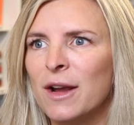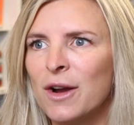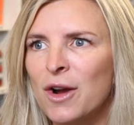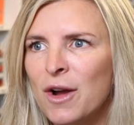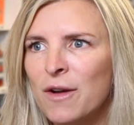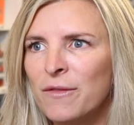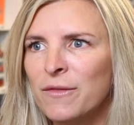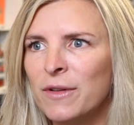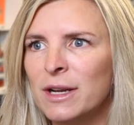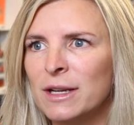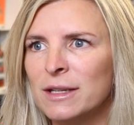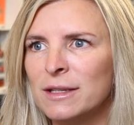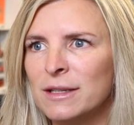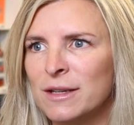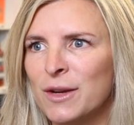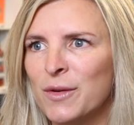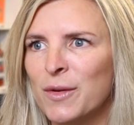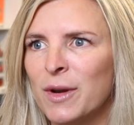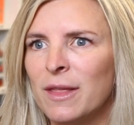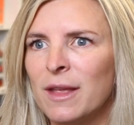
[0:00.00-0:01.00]
that confidence
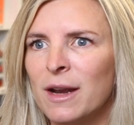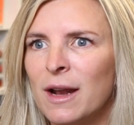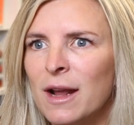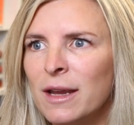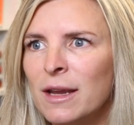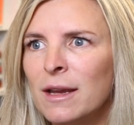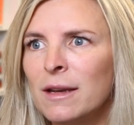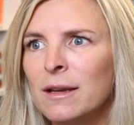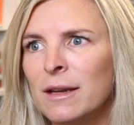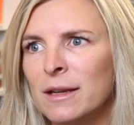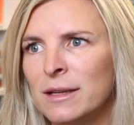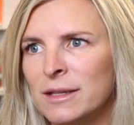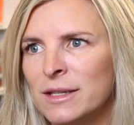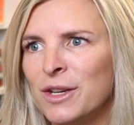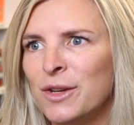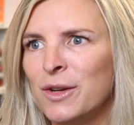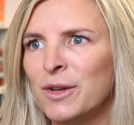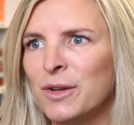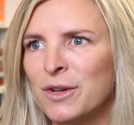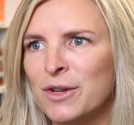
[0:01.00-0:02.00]
knowing that I can
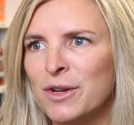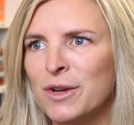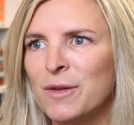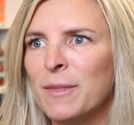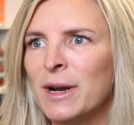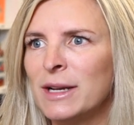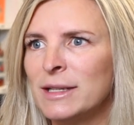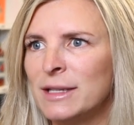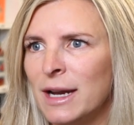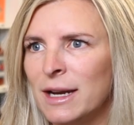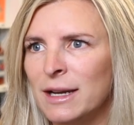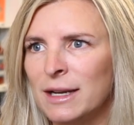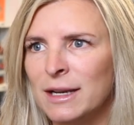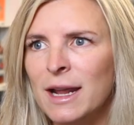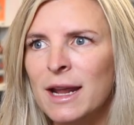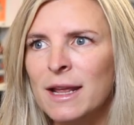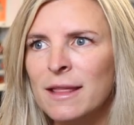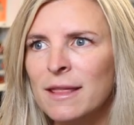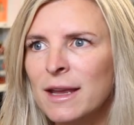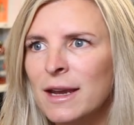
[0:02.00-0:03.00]
continue to do my
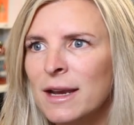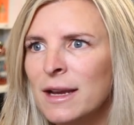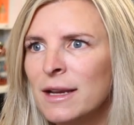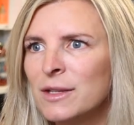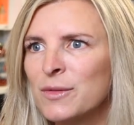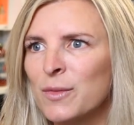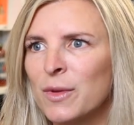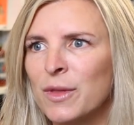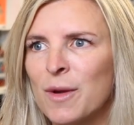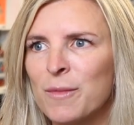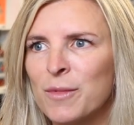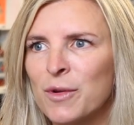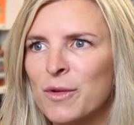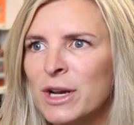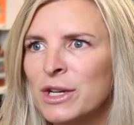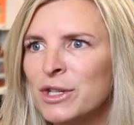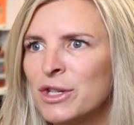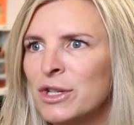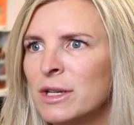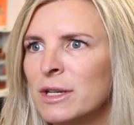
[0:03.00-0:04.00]
day-to-day things with
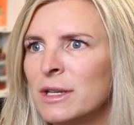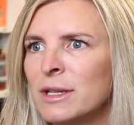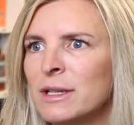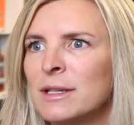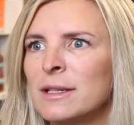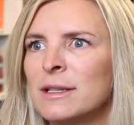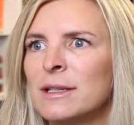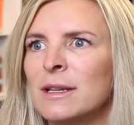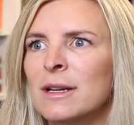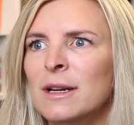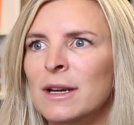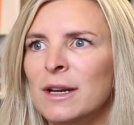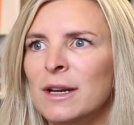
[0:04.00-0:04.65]
operations,